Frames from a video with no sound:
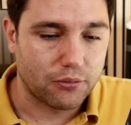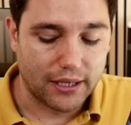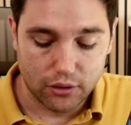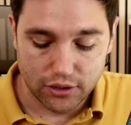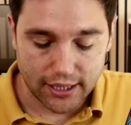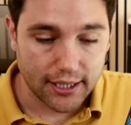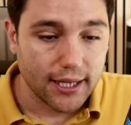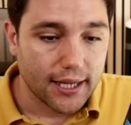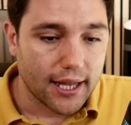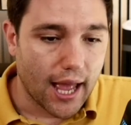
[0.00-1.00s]
losing.
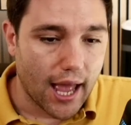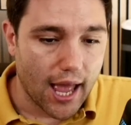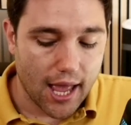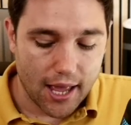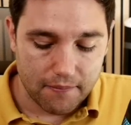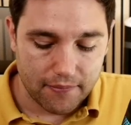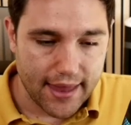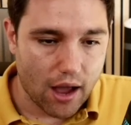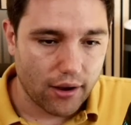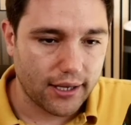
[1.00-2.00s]

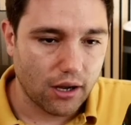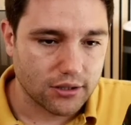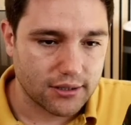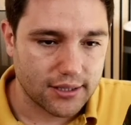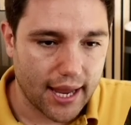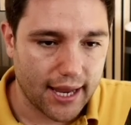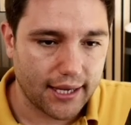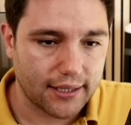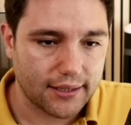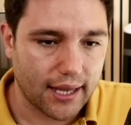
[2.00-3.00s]
Now he goes and
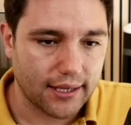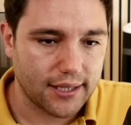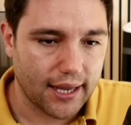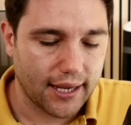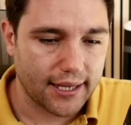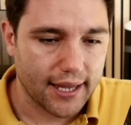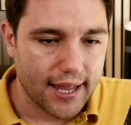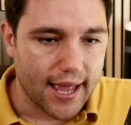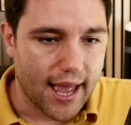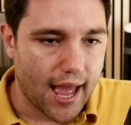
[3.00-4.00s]
take,
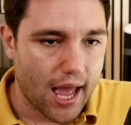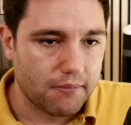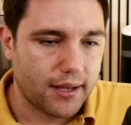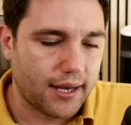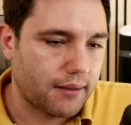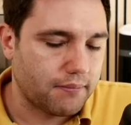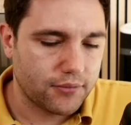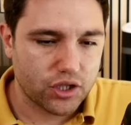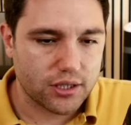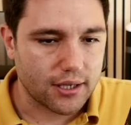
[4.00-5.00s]
and again,
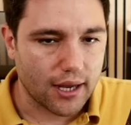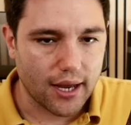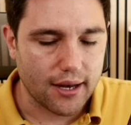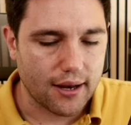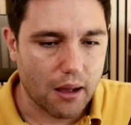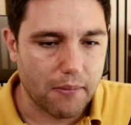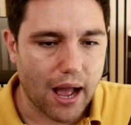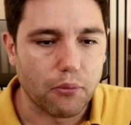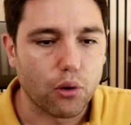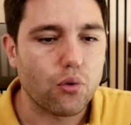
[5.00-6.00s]

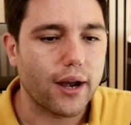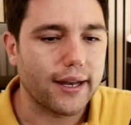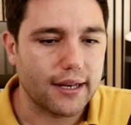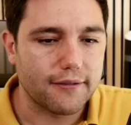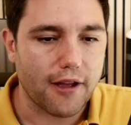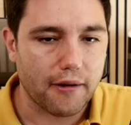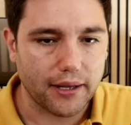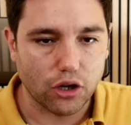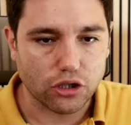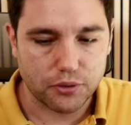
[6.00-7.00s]
I'm already in a very
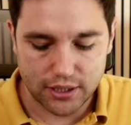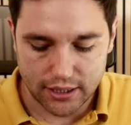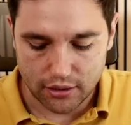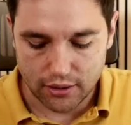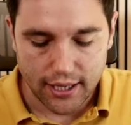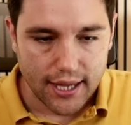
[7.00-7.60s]
lost position.